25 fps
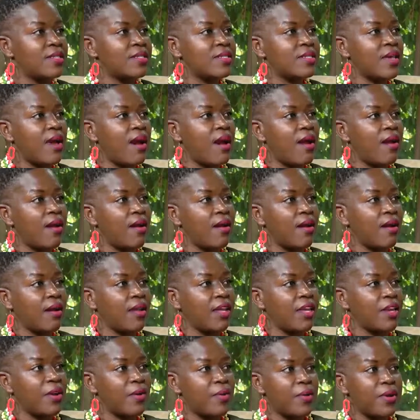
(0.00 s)
This
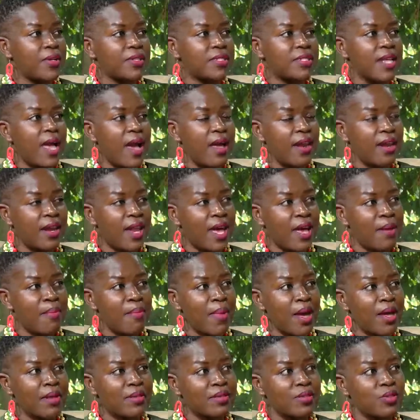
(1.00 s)
increased our
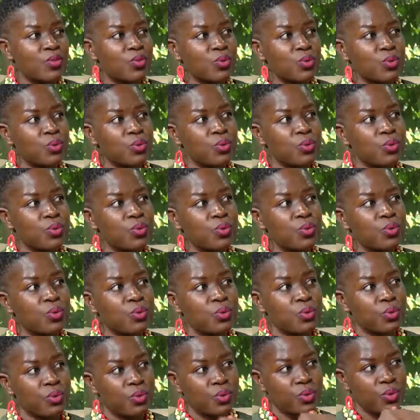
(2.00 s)
numbers to
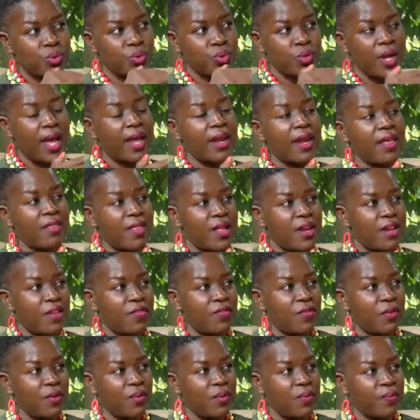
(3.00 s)
another
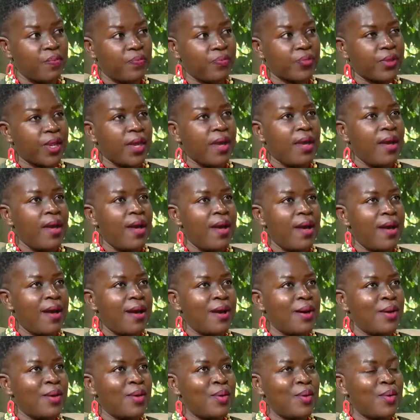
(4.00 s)
level.
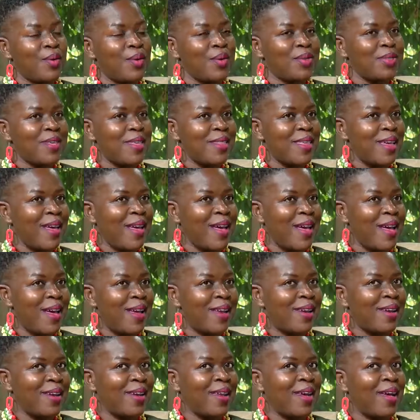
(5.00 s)
On the other hand,